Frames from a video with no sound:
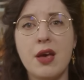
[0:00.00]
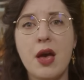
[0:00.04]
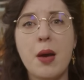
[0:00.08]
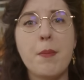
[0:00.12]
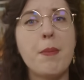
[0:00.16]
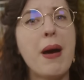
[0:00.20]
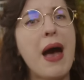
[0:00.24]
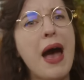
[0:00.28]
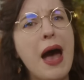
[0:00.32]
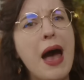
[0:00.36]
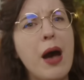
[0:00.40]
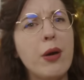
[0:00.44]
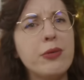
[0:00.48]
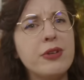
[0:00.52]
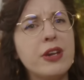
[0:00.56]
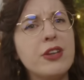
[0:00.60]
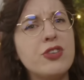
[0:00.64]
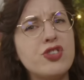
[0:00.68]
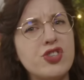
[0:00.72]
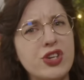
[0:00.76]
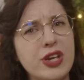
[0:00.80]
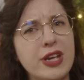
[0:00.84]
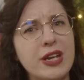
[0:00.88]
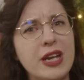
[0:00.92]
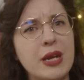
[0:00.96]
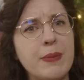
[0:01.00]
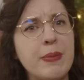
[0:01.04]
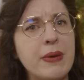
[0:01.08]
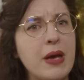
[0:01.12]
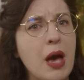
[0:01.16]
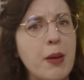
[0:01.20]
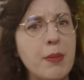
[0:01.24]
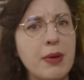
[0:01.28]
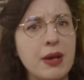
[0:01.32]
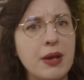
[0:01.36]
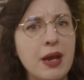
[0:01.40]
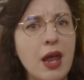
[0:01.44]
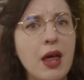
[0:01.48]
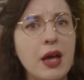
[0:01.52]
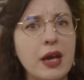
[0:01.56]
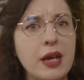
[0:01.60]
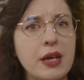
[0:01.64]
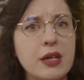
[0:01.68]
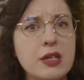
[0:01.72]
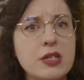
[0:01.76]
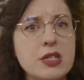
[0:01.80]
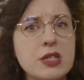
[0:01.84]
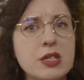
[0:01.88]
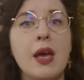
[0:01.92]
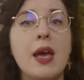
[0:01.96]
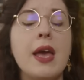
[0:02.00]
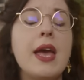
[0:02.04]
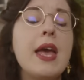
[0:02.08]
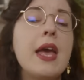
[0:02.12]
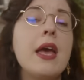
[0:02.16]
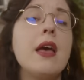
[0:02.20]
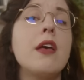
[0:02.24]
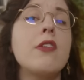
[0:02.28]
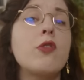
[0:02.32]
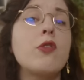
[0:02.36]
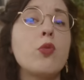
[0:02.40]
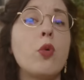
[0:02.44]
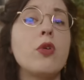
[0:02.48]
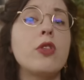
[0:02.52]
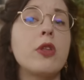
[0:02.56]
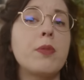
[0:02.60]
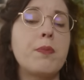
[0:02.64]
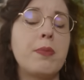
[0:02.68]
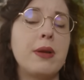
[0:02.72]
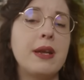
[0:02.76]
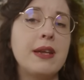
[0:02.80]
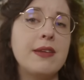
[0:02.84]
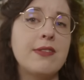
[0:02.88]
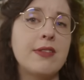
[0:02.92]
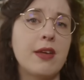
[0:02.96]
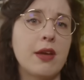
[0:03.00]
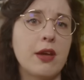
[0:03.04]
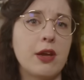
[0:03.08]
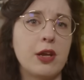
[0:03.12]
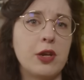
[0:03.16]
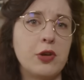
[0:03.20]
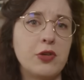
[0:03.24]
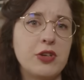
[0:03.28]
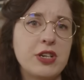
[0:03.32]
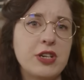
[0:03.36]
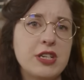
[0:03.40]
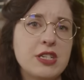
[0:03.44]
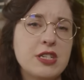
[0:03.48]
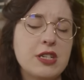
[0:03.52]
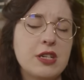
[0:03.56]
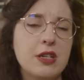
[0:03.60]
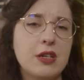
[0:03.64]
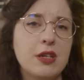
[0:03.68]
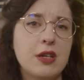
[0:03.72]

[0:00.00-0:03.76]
But how did Jeannie become a light? Here is what the police concluded.